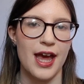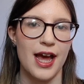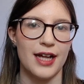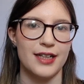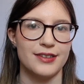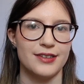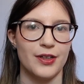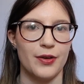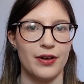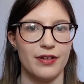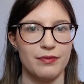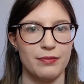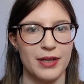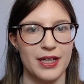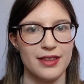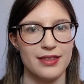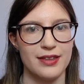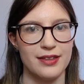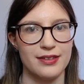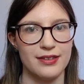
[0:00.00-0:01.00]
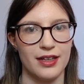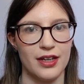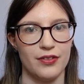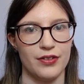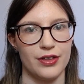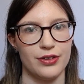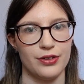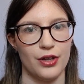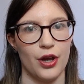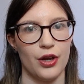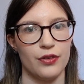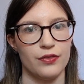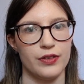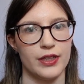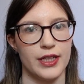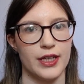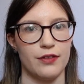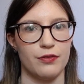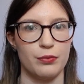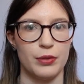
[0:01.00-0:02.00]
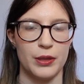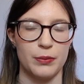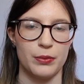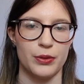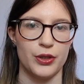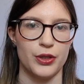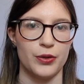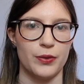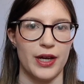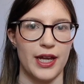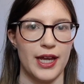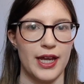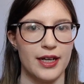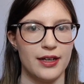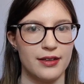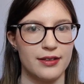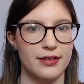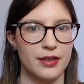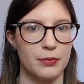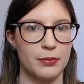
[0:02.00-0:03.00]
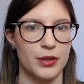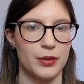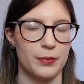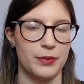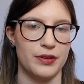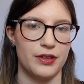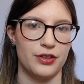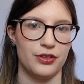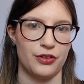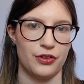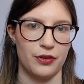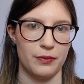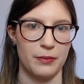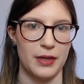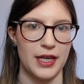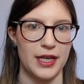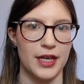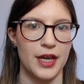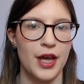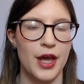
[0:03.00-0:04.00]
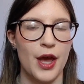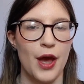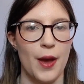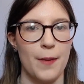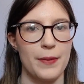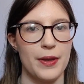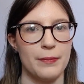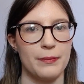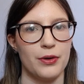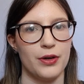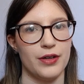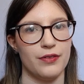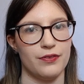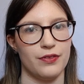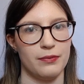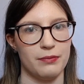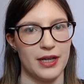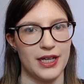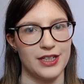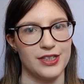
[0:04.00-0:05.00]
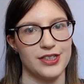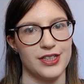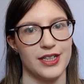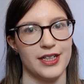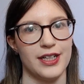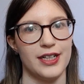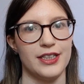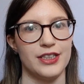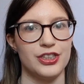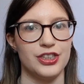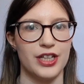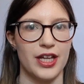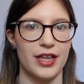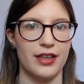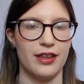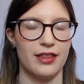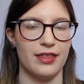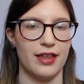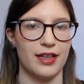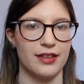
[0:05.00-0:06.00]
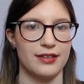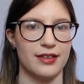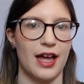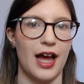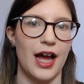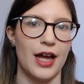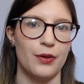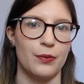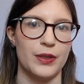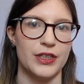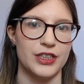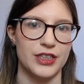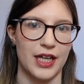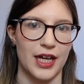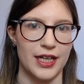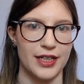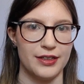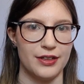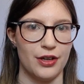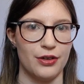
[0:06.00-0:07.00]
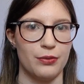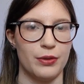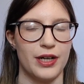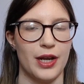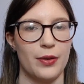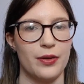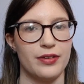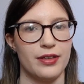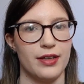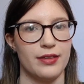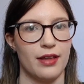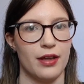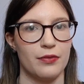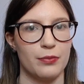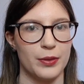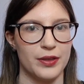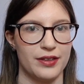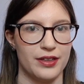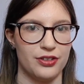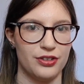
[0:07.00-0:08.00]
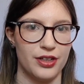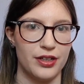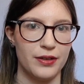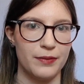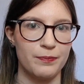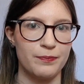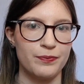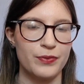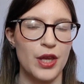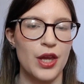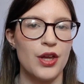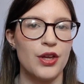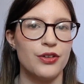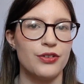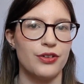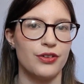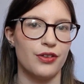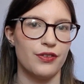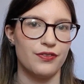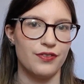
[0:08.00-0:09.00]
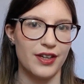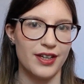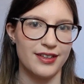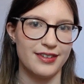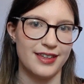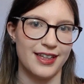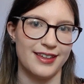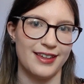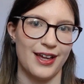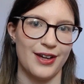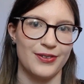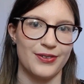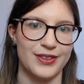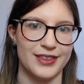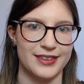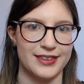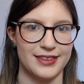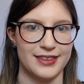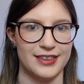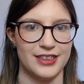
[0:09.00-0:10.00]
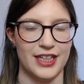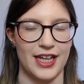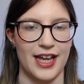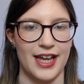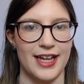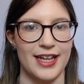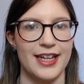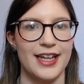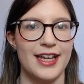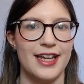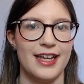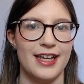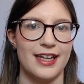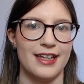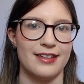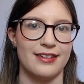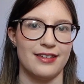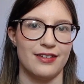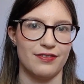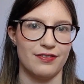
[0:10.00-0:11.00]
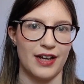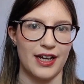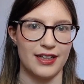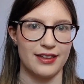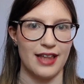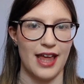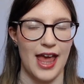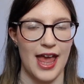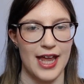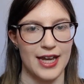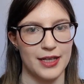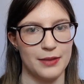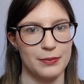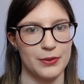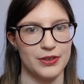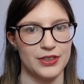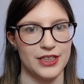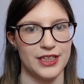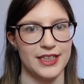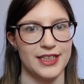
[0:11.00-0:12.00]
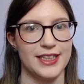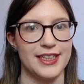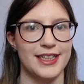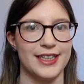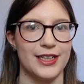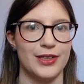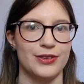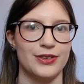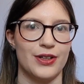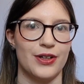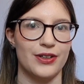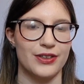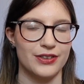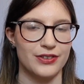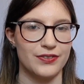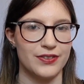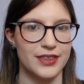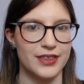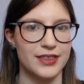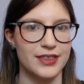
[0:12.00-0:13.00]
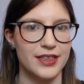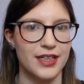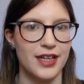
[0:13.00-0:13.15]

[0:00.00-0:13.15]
and so I've made this series to hopefully give people who are in a similar position to me a bit more information and share the things that I wish that I'd known when I was in that position. So the first thing that I want to share is the fact that anybody can go to Oxford.